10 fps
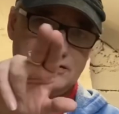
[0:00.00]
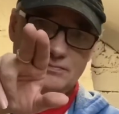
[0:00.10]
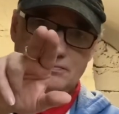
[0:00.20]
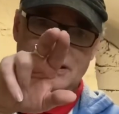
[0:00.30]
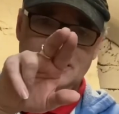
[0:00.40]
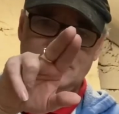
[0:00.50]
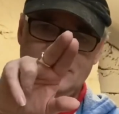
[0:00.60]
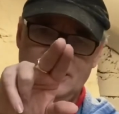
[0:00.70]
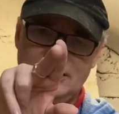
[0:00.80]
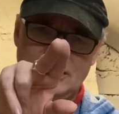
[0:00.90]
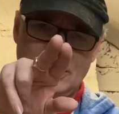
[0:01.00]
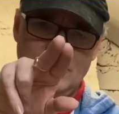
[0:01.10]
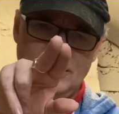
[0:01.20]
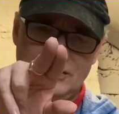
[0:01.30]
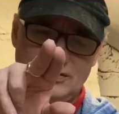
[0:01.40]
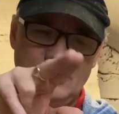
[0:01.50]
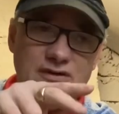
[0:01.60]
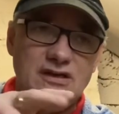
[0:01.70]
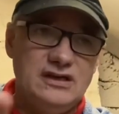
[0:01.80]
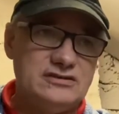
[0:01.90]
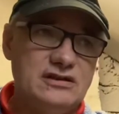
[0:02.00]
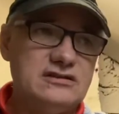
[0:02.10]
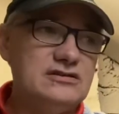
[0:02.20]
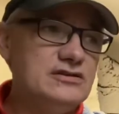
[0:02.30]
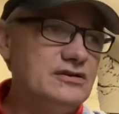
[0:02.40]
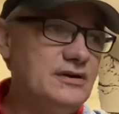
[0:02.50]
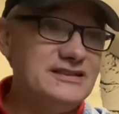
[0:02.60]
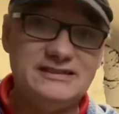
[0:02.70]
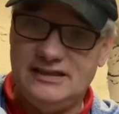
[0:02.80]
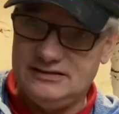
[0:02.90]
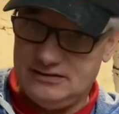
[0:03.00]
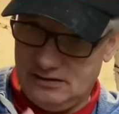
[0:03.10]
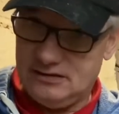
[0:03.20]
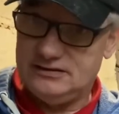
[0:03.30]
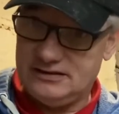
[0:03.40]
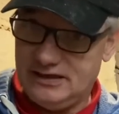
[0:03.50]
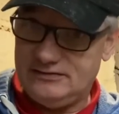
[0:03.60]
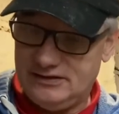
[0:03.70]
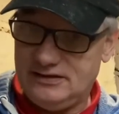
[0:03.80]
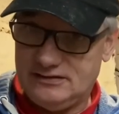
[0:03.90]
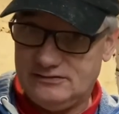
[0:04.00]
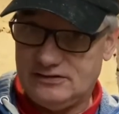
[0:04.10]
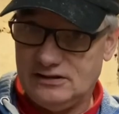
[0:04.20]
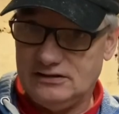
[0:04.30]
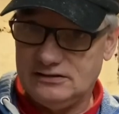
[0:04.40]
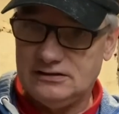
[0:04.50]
plastic things go into. It's like a sensor, like a safety guard